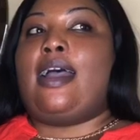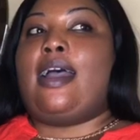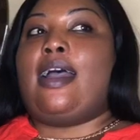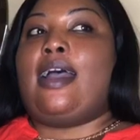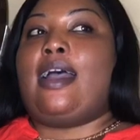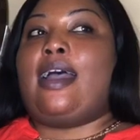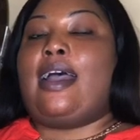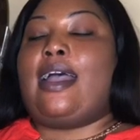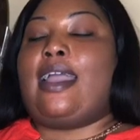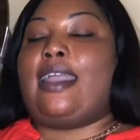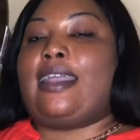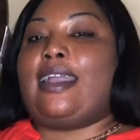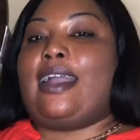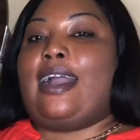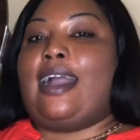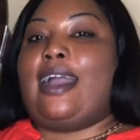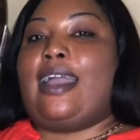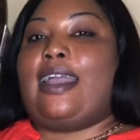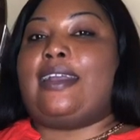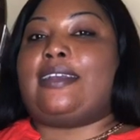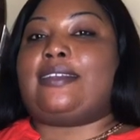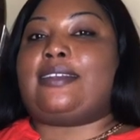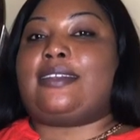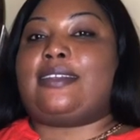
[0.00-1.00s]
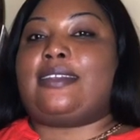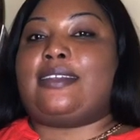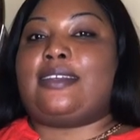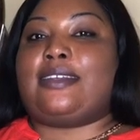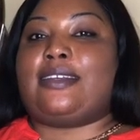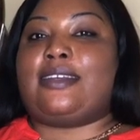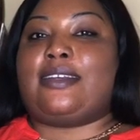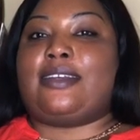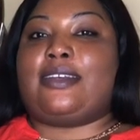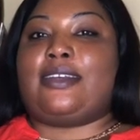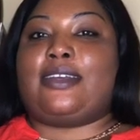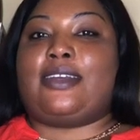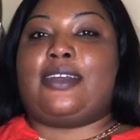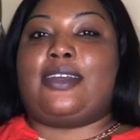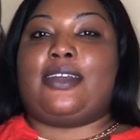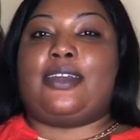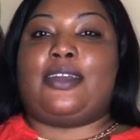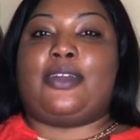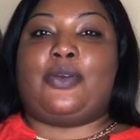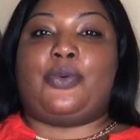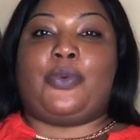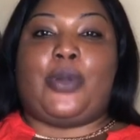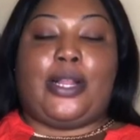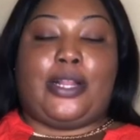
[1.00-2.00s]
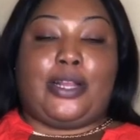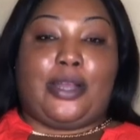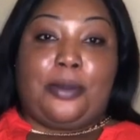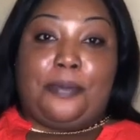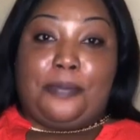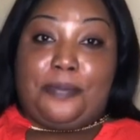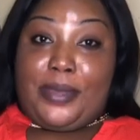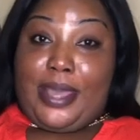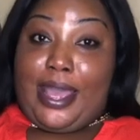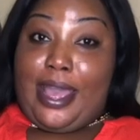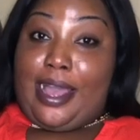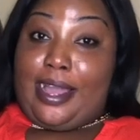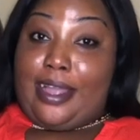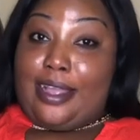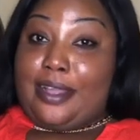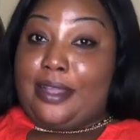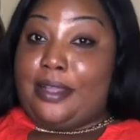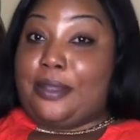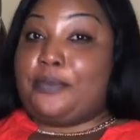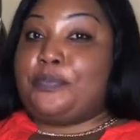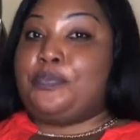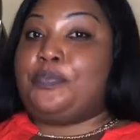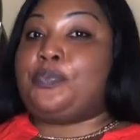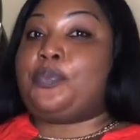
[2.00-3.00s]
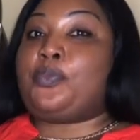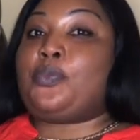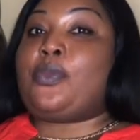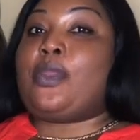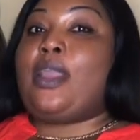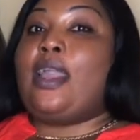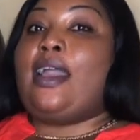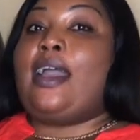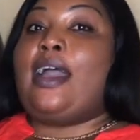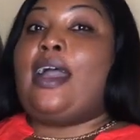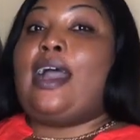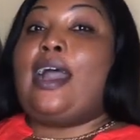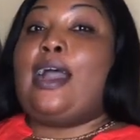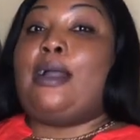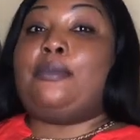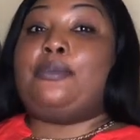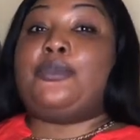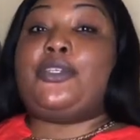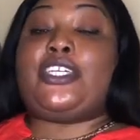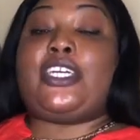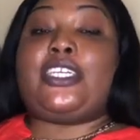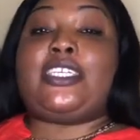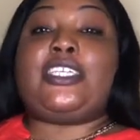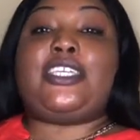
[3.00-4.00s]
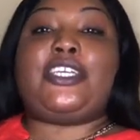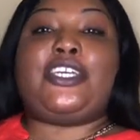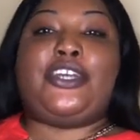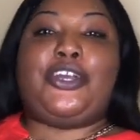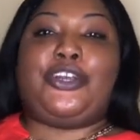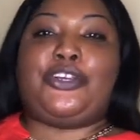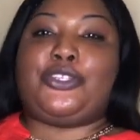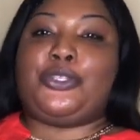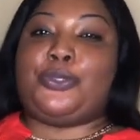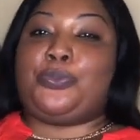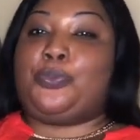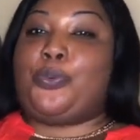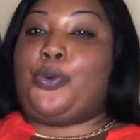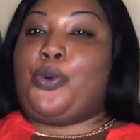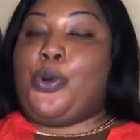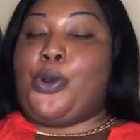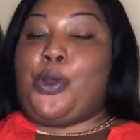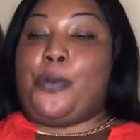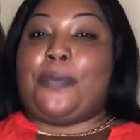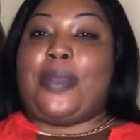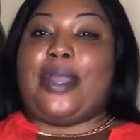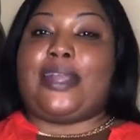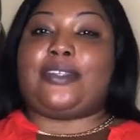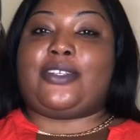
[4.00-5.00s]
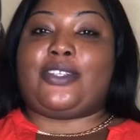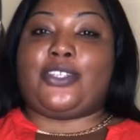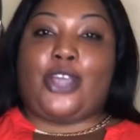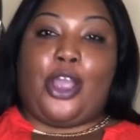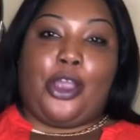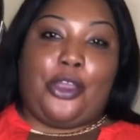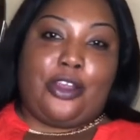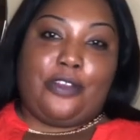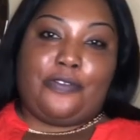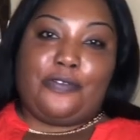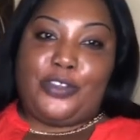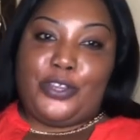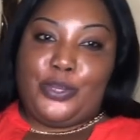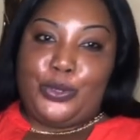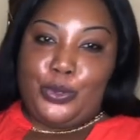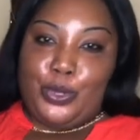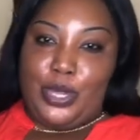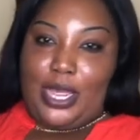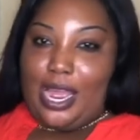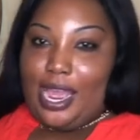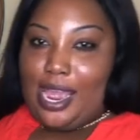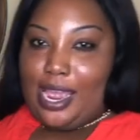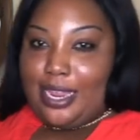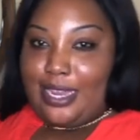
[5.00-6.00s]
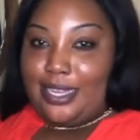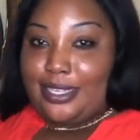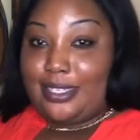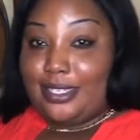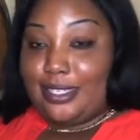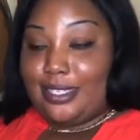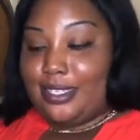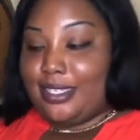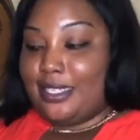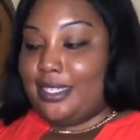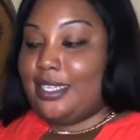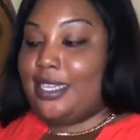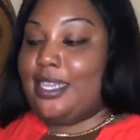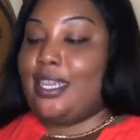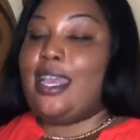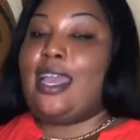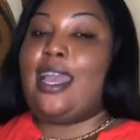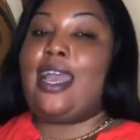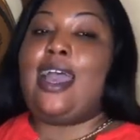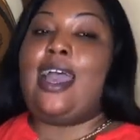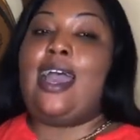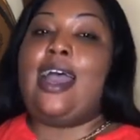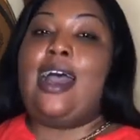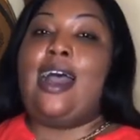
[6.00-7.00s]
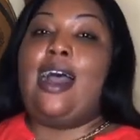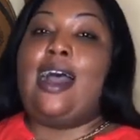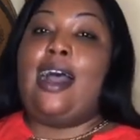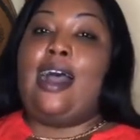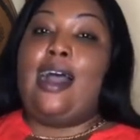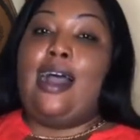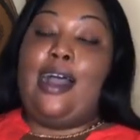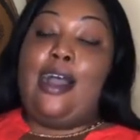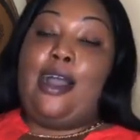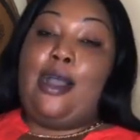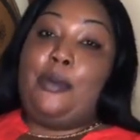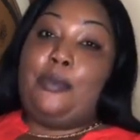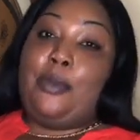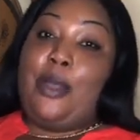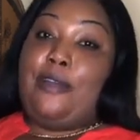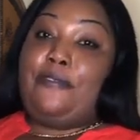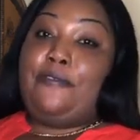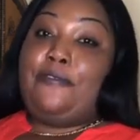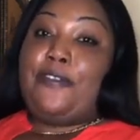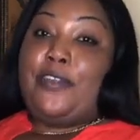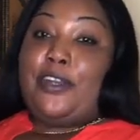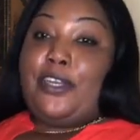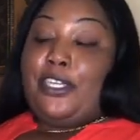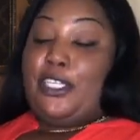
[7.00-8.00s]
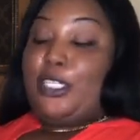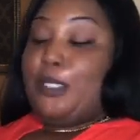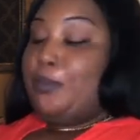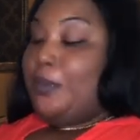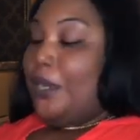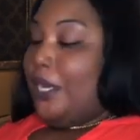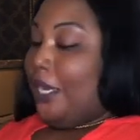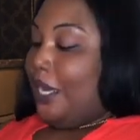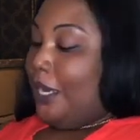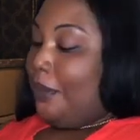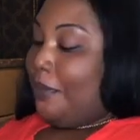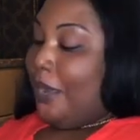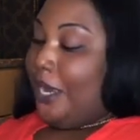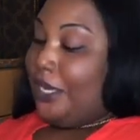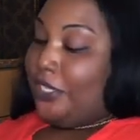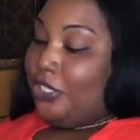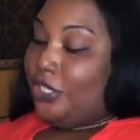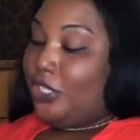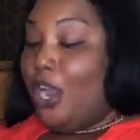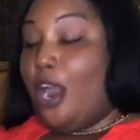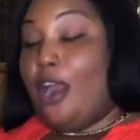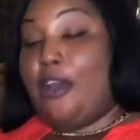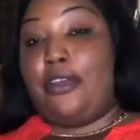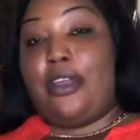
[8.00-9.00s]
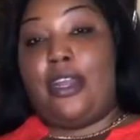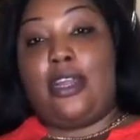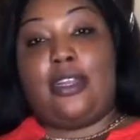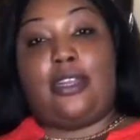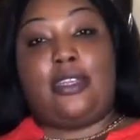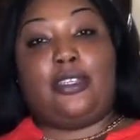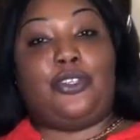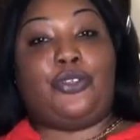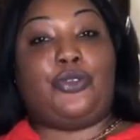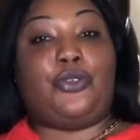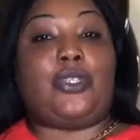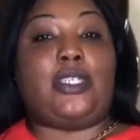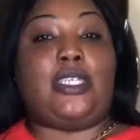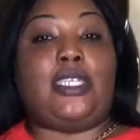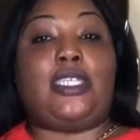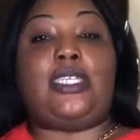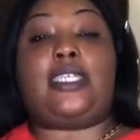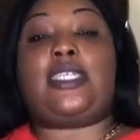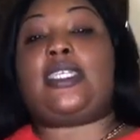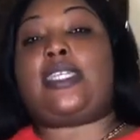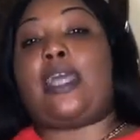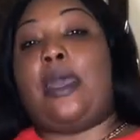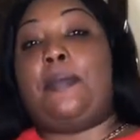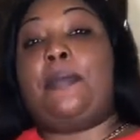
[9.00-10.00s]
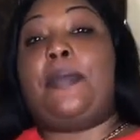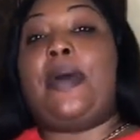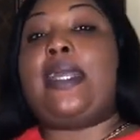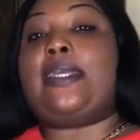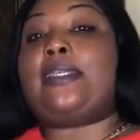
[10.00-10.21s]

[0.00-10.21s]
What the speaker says: Hi, guys, welcome back. I'm just here to pour my sorrel for you guys. I finished making my sorrel. You see step by